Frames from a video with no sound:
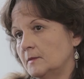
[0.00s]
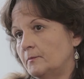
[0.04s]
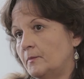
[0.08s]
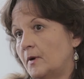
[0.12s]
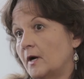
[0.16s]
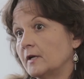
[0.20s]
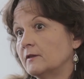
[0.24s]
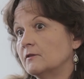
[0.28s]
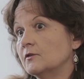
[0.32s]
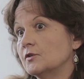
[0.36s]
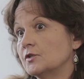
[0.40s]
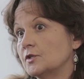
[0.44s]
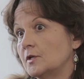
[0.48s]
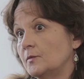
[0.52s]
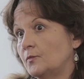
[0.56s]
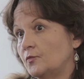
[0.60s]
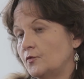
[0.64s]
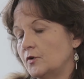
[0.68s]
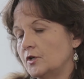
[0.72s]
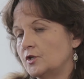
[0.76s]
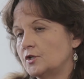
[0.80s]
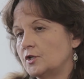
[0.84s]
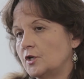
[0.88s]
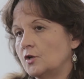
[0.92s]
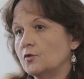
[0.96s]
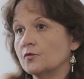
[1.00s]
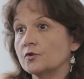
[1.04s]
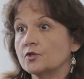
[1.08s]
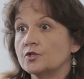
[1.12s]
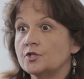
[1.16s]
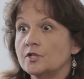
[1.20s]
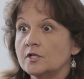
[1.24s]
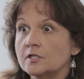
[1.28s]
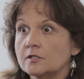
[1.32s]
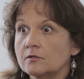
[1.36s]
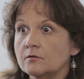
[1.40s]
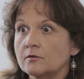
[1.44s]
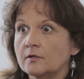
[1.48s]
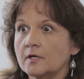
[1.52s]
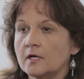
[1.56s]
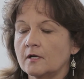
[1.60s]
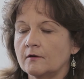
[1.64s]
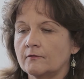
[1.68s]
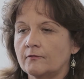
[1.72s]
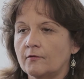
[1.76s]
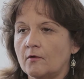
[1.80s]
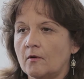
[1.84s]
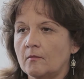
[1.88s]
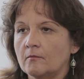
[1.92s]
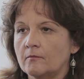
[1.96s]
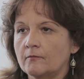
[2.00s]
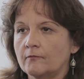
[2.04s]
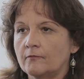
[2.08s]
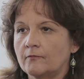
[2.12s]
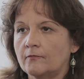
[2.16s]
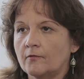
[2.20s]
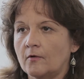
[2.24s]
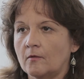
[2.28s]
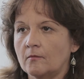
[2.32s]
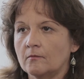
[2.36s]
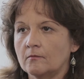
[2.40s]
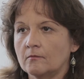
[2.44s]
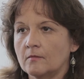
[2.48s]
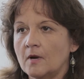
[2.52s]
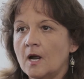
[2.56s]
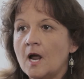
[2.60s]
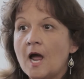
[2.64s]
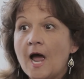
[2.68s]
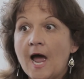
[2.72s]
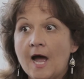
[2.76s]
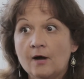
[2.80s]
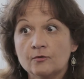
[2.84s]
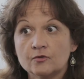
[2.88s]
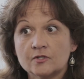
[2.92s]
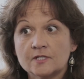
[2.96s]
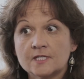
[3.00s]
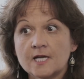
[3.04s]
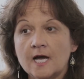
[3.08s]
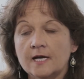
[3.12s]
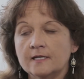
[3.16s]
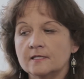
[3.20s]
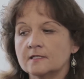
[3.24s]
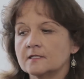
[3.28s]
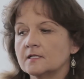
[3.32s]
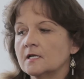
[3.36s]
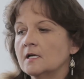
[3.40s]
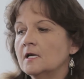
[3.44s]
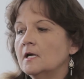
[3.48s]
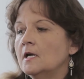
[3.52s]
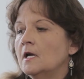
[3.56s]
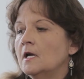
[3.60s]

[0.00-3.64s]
the partnership which he or she is looking from outside.